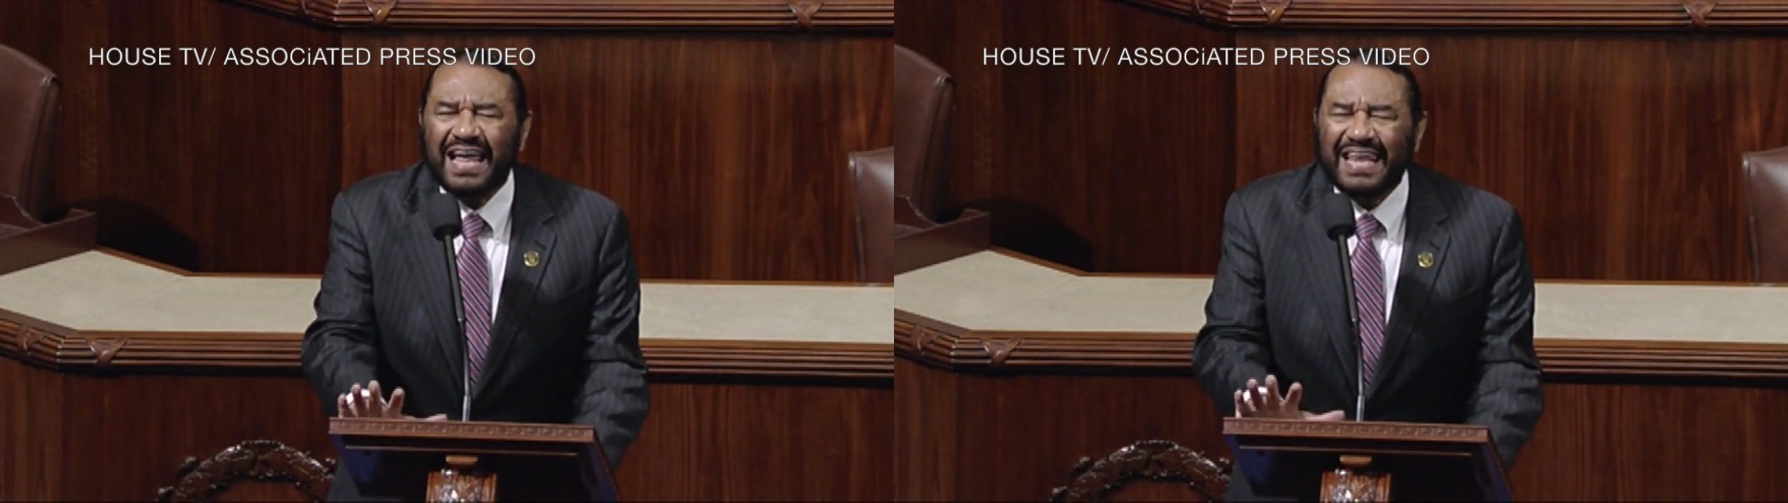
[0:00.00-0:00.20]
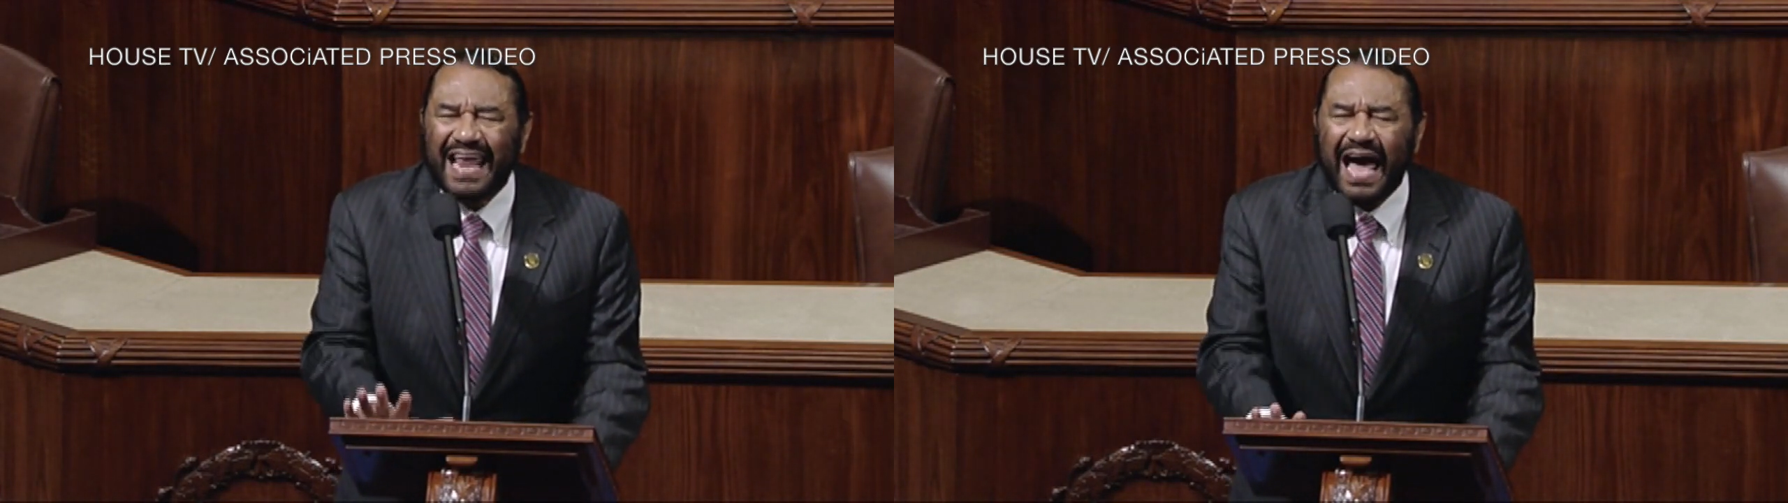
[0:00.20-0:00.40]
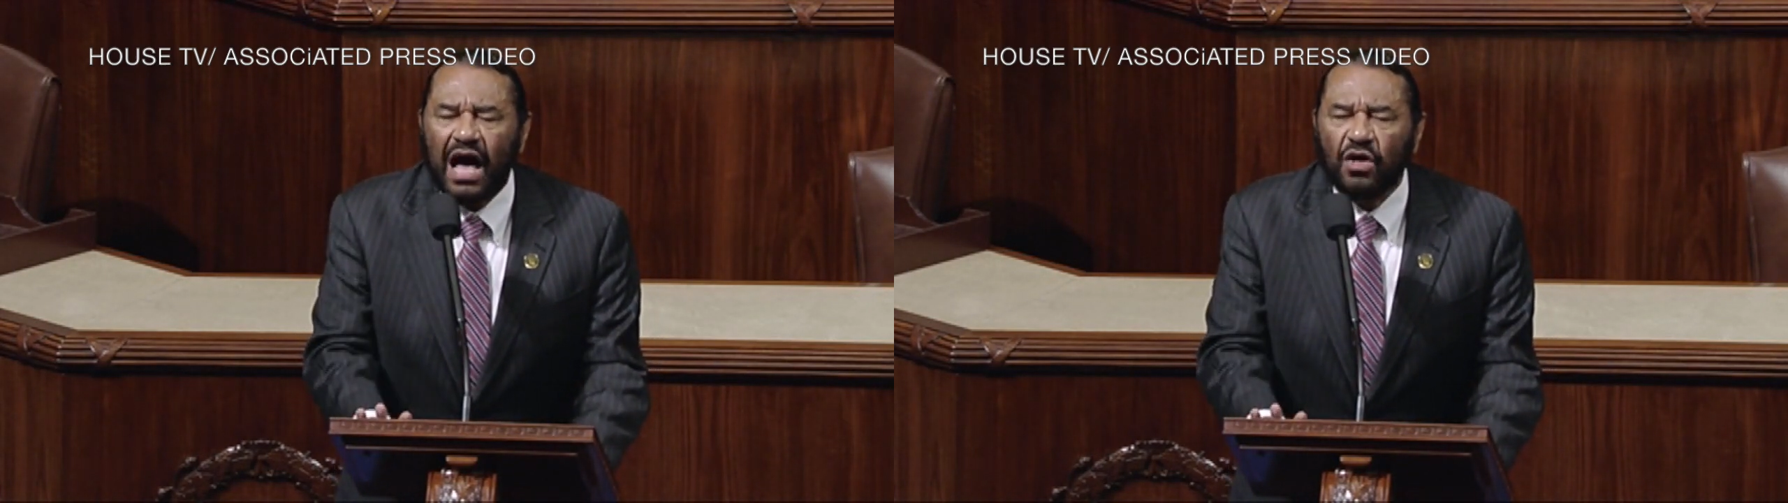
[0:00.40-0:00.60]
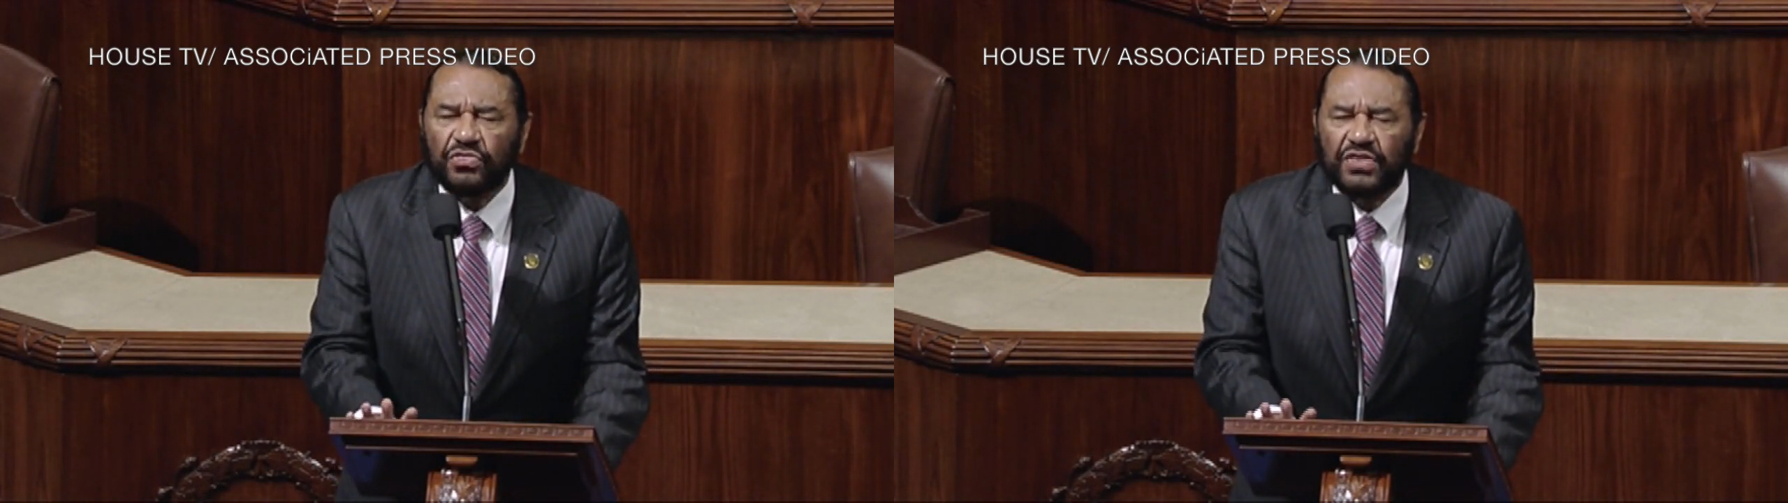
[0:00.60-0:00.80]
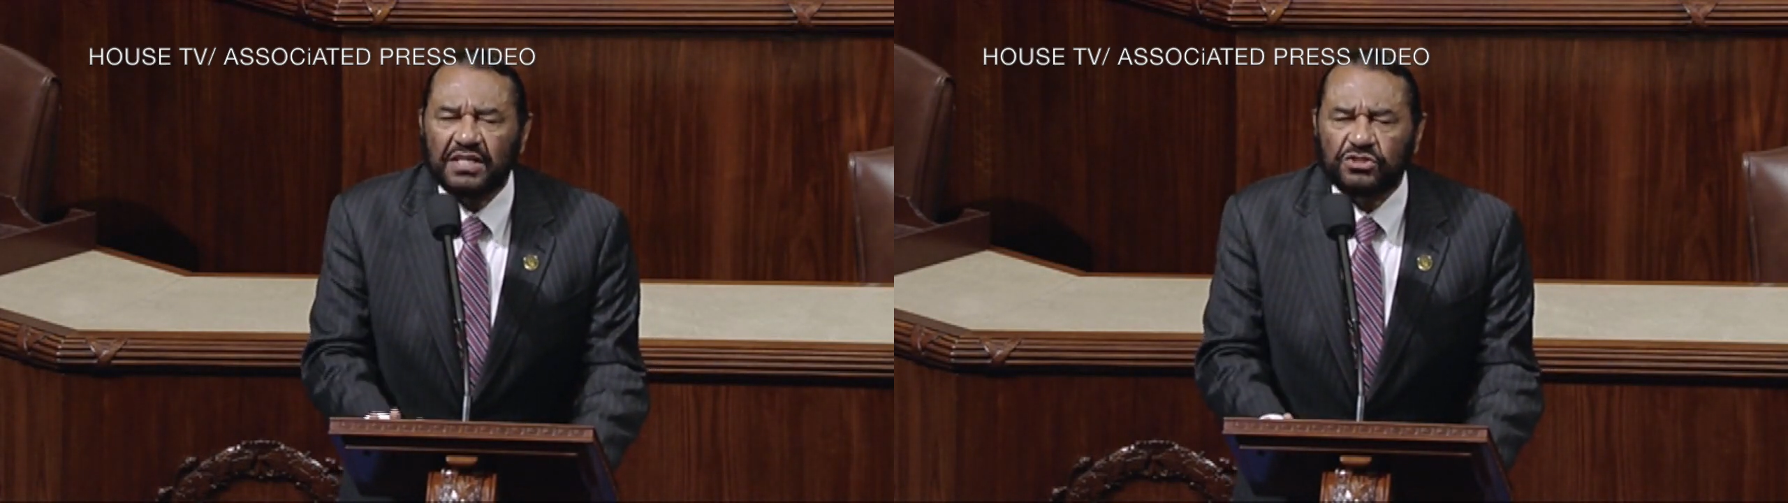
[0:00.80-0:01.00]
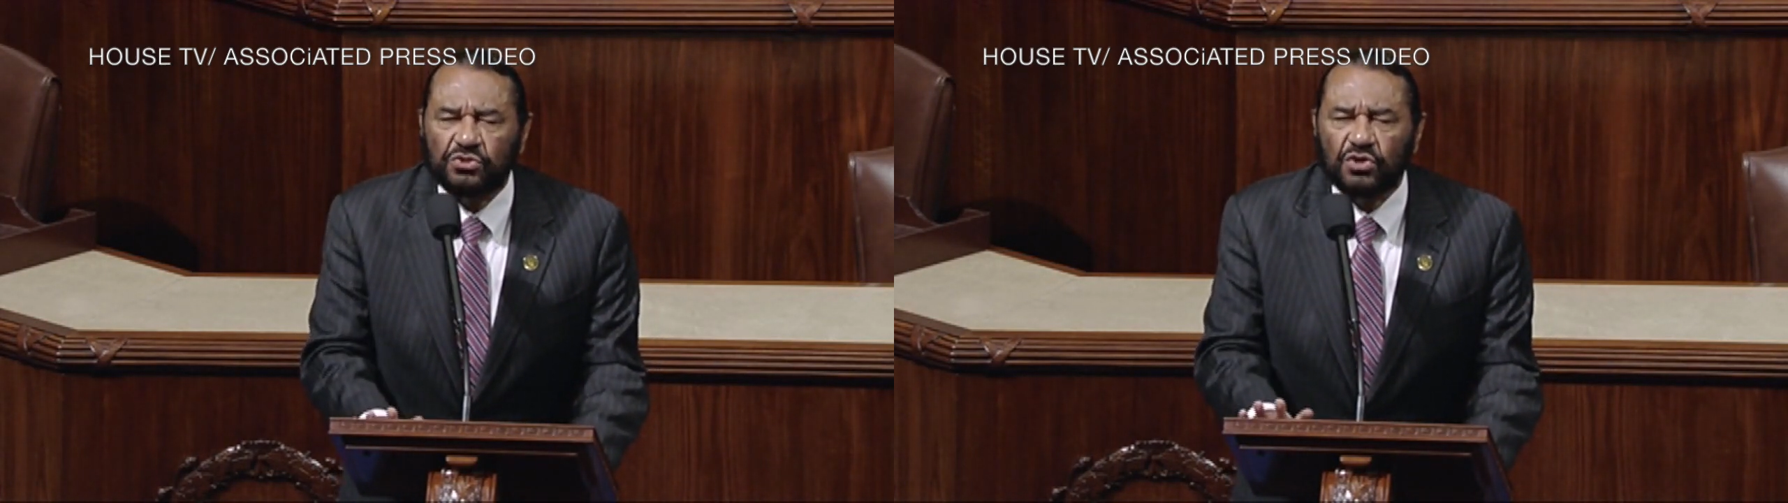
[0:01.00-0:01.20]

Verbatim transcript: allow this to